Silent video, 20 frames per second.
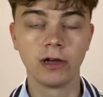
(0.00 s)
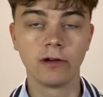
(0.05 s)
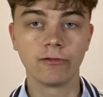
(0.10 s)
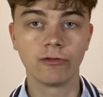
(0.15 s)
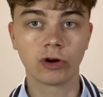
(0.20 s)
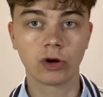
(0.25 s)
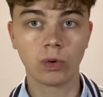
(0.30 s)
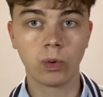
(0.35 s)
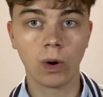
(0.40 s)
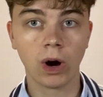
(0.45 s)

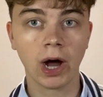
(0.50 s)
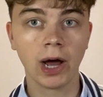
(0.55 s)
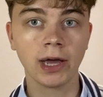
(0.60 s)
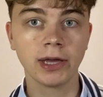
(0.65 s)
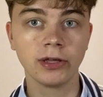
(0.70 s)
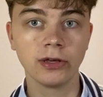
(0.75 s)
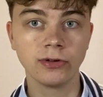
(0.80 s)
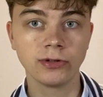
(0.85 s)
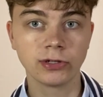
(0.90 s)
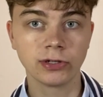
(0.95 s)
require
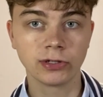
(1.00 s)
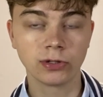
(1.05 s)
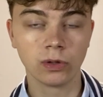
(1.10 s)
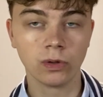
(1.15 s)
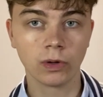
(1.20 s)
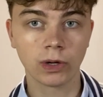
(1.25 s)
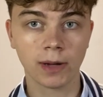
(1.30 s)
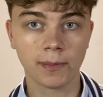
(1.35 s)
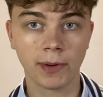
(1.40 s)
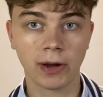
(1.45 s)
you to
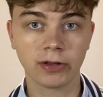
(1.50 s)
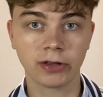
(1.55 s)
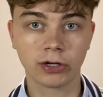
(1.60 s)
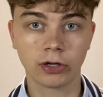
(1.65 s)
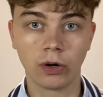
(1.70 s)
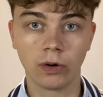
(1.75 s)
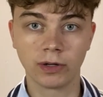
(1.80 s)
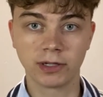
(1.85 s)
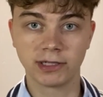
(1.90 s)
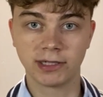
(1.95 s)
talk about the
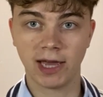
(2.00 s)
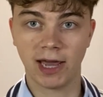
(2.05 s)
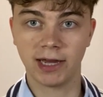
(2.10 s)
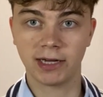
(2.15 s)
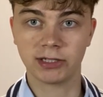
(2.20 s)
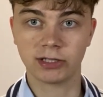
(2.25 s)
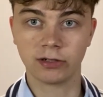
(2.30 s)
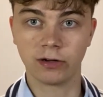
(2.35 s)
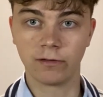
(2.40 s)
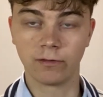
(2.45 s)

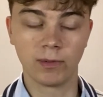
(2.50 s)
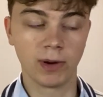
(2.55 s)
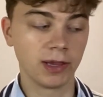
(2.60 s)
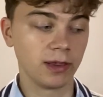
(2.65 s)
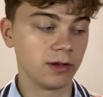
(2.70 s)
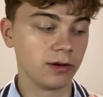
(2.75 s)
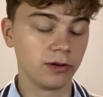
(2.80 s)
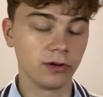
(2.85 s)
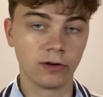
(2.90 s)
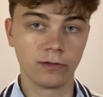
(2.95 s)
context of when
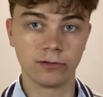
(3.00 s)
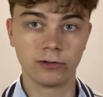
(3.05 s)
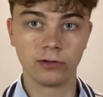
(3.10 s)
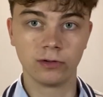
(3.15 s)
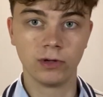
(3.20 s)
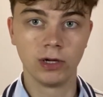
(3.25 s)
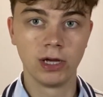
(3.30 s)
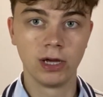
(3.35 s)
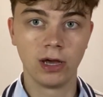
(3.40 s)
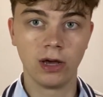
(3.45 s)
the
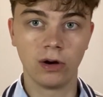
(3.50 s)
novel